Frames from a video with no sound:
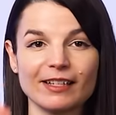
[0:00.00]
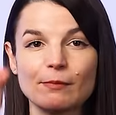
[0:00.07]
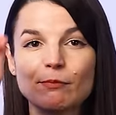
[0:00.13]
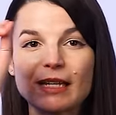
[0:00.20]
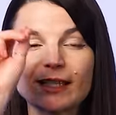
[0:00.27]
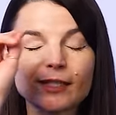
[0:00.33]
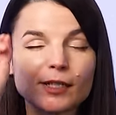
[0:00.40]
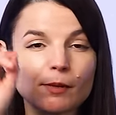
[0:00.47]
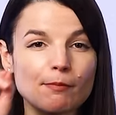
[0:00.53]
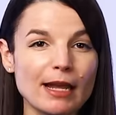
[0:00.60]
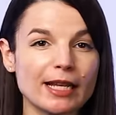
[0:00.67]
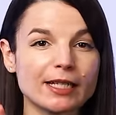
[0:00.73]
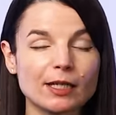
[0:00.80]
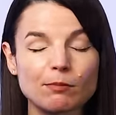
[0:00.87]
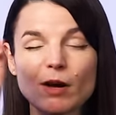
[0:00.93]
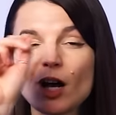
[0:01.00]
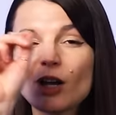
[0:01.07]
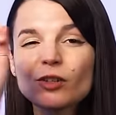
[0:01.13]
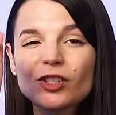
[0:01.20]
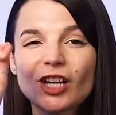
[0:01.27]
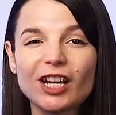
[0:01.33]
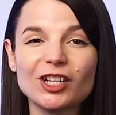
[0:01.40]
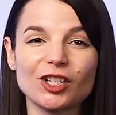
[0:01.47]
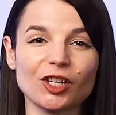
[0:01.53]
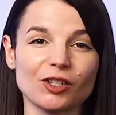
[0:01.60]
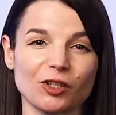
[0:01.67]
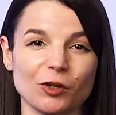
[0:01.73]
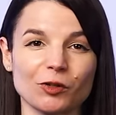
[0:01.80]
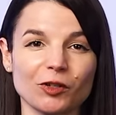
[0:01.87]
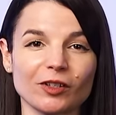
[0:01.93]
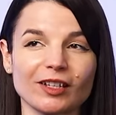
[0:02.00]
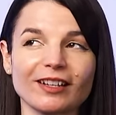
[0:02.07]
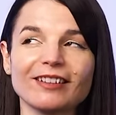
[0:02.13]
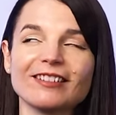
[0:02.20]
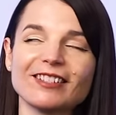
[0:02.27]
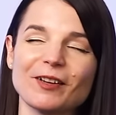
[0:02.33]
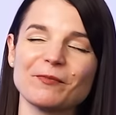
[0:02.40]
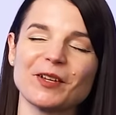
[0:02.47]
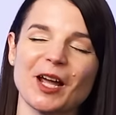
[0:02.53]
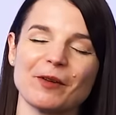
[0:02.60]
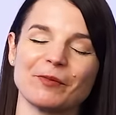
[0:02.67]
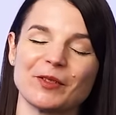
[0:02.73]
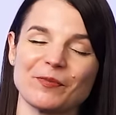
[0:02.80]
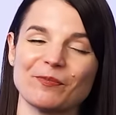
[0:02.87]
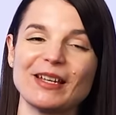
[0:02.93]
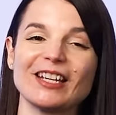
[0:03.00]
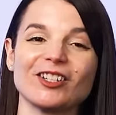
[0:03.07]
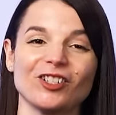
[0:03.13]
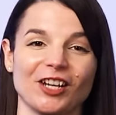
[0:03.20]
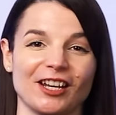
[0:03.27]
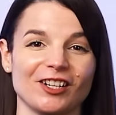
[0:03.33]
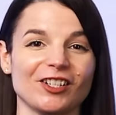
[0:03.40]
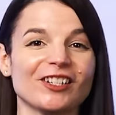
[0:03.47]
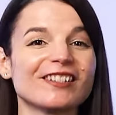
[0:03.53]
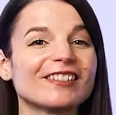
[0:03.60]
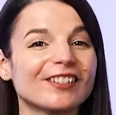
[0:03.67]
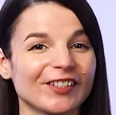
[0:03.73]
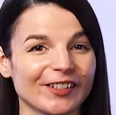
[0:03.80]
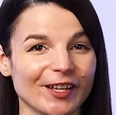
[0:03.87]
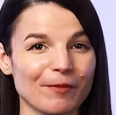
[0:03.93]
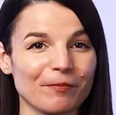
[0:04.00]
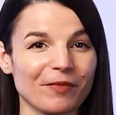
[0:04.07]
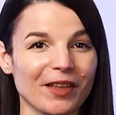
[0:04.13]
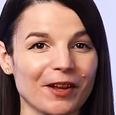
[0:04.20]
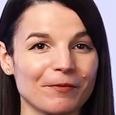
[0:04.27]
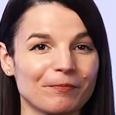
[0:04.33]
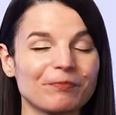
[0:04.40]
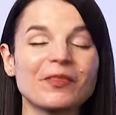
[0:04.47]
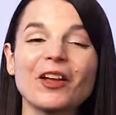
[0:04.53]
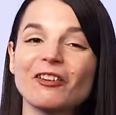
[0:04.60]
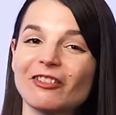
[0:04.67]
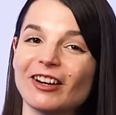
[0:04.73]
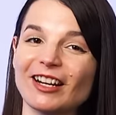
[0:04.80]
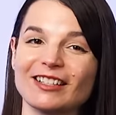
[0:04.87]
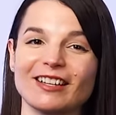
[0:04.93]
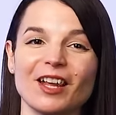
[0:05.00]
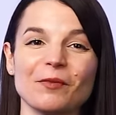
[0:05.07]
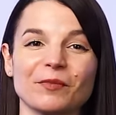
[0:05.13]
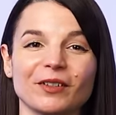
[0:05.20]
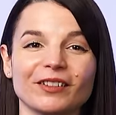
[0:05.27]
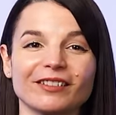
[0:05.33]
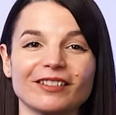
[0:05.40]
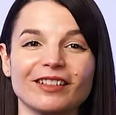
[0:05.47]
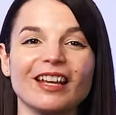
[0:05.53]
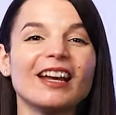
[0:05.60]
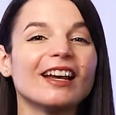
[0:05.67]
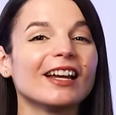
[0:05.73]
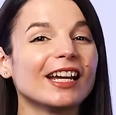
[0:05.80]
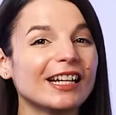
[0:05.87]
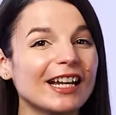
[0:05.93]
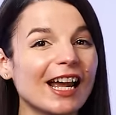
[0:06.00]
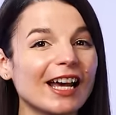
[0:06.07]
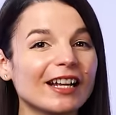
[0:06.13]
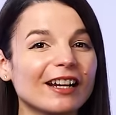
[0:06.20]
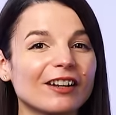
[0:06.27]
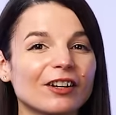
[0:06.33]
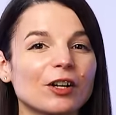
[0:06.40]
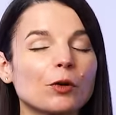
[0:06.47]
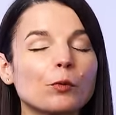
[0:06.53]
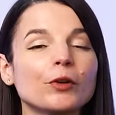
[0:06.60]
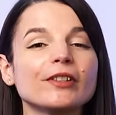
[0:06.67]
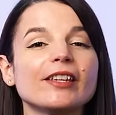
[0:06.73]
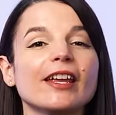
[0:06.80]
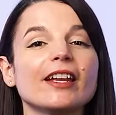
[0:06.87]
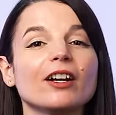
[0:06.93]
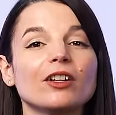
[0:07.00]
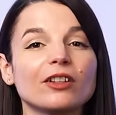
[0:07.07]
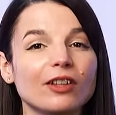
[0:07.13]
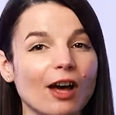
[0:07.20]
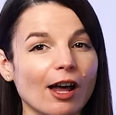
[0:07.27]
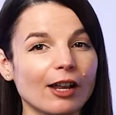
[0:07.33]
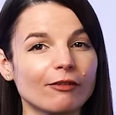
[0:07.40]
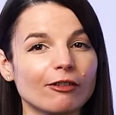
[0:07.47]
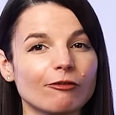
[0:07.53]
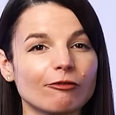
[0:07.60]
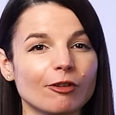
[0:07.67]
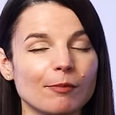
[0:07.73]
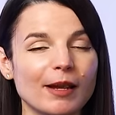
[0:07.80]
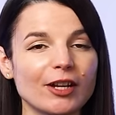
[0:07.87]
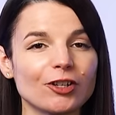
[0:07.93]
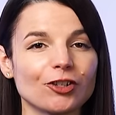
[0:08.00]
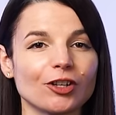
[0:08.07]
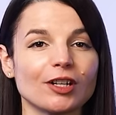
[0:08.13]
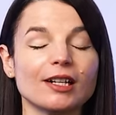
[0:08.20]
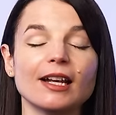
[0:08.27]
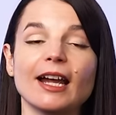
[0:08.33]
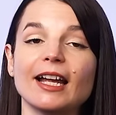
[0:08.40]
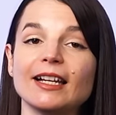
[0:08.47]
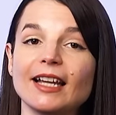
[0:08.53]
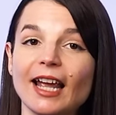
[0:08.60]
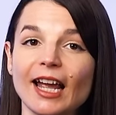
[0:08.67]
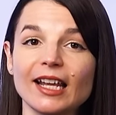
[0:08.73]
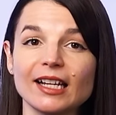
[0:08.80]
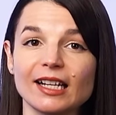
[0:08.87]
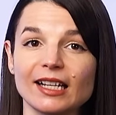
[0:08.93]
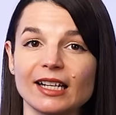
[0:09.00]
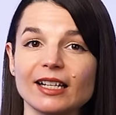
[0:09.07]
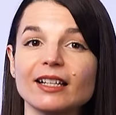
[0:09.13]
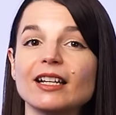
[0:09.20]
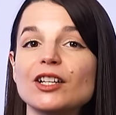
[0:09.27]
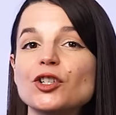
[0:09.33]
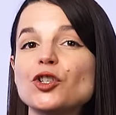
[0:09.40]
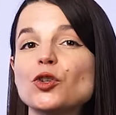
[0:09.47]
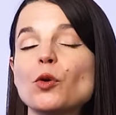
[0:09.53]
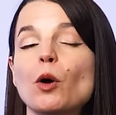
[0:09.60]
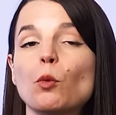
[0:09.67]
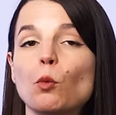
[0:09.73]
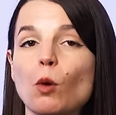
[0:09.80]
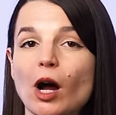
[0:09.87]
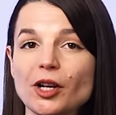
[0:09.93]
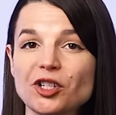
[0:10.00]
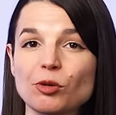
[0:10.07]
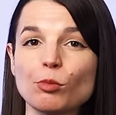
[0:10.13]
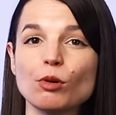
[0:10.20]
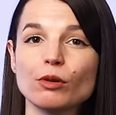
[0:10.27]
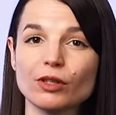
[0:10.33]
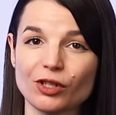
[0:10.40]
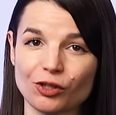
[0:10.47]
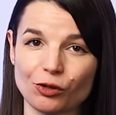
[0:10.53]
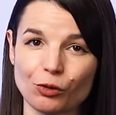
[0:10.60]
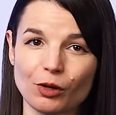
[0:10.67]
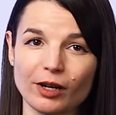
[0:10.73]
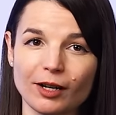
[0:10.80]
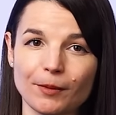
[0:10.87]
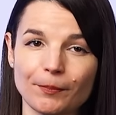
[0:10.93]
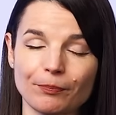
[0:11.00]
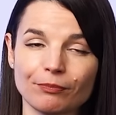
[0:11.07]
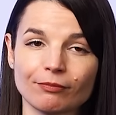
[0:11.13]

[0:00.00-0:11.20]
It means to make small changes usually, sometimes big changes to something. For example, an editor will take a lot of information and edit it into a watchable story.